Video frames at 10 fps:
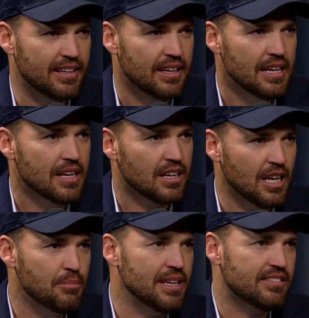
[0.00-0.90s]
into
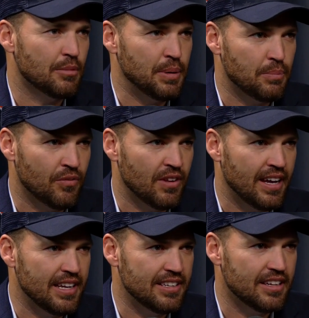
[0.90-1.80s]
Colombia, some people
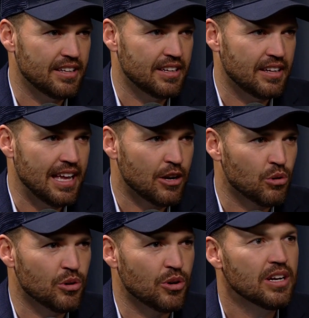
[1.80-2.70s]
flying into uh, uh,
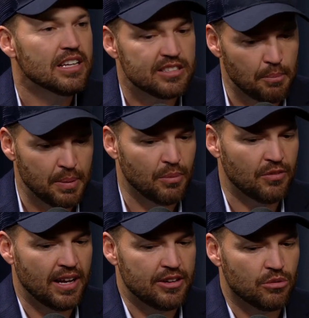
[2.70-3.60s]
Ecuador, some people
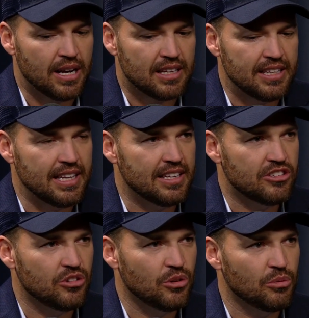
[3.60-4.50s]
flying directly
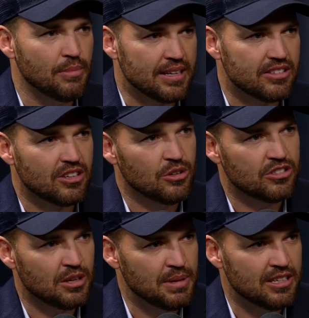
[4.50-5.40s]
into Mexico,
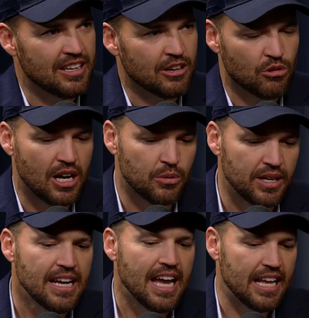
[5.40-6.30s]
some into
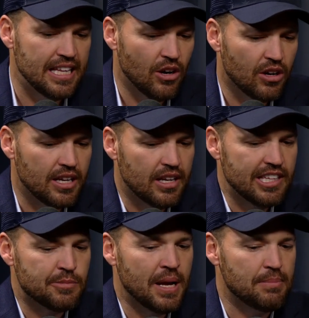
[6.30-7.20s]
Nicaragua, and they all get on
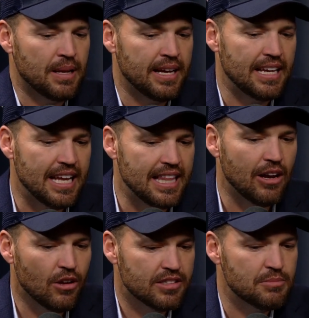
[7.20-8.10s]
this pipeline and
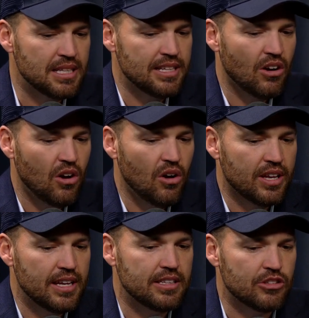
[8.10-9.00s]
they ultimately all
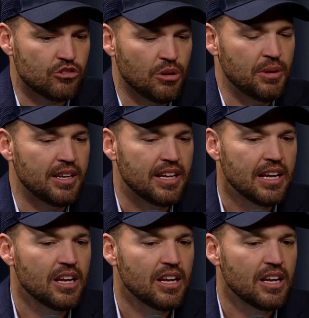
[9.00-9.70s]
get distributed